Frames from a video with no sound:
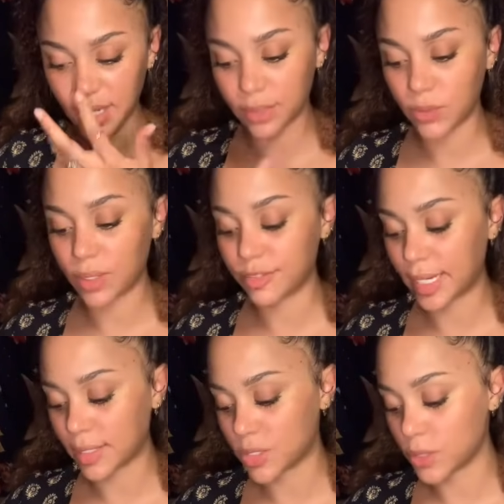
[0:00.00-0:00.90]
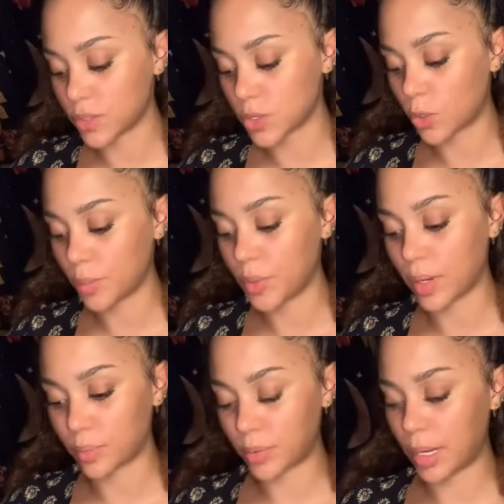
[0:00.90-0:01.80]
I do have Cancer and Scorpio
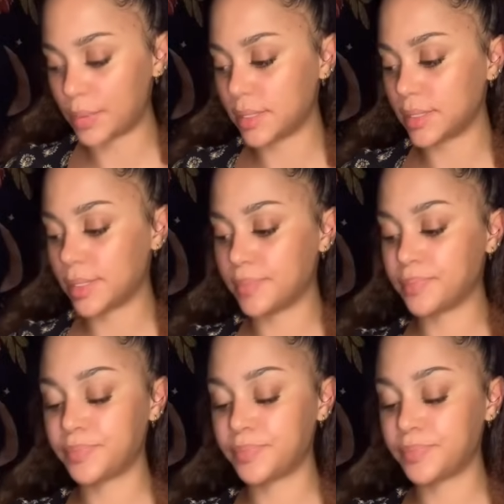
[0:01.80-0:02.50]
out prominently.